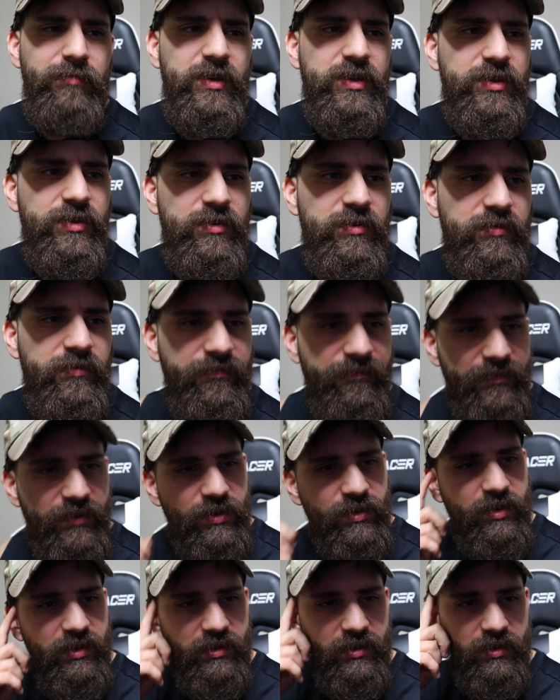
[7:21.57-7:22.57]
Make sure you
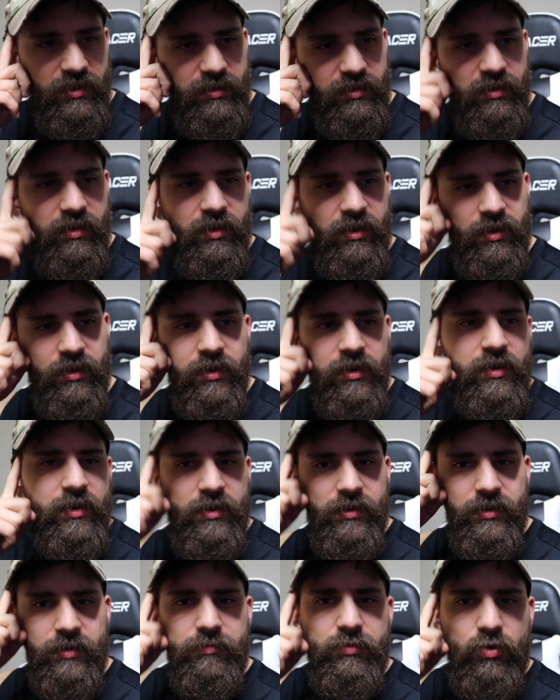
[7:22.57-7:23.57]
hit the
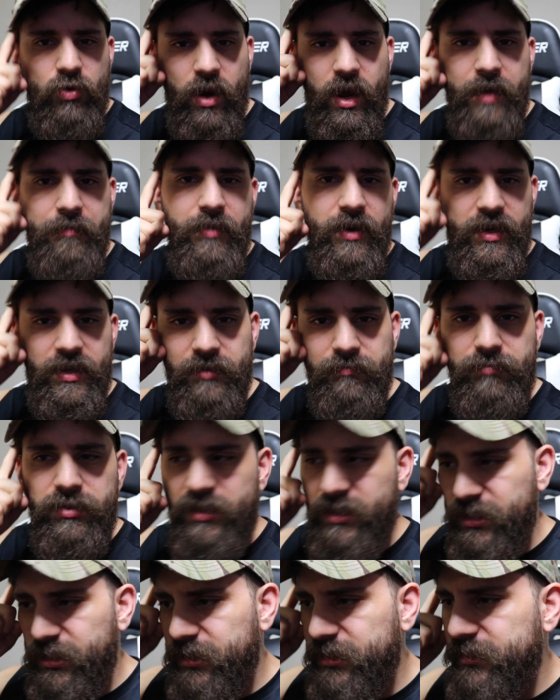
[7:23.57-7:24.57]
subscribe button,
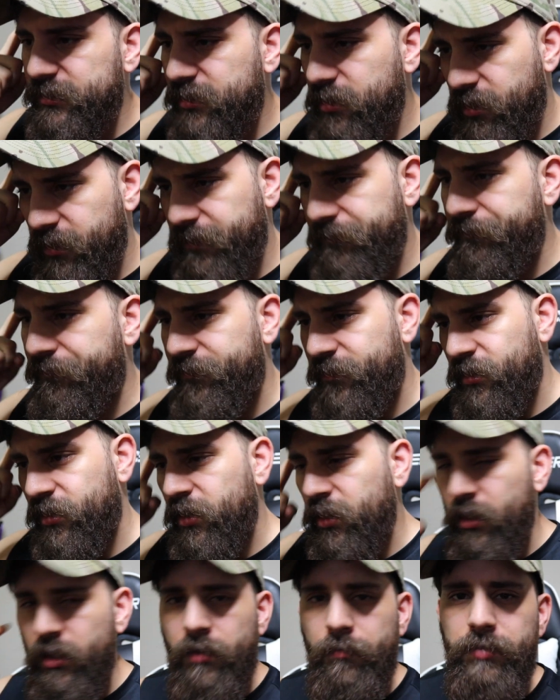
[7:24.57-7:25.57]
please.
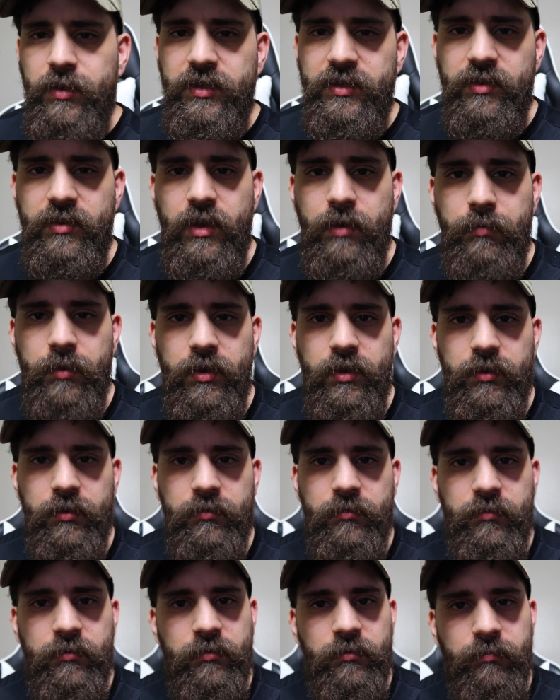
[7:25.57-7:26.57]
Please hit that button.
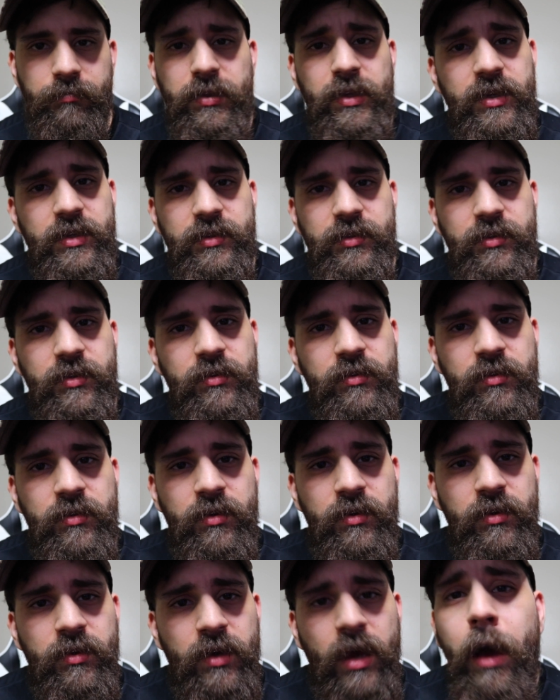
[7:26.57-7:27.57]
Please.
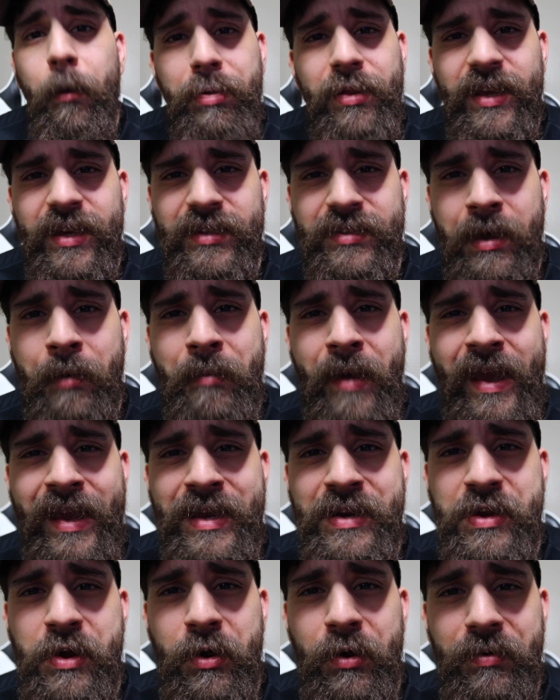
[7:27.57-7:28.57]
Please, I'm
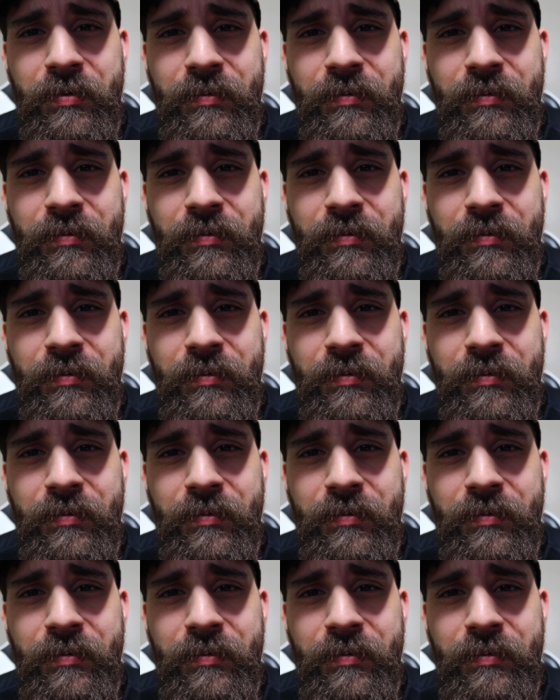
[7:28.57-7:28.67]
begging you.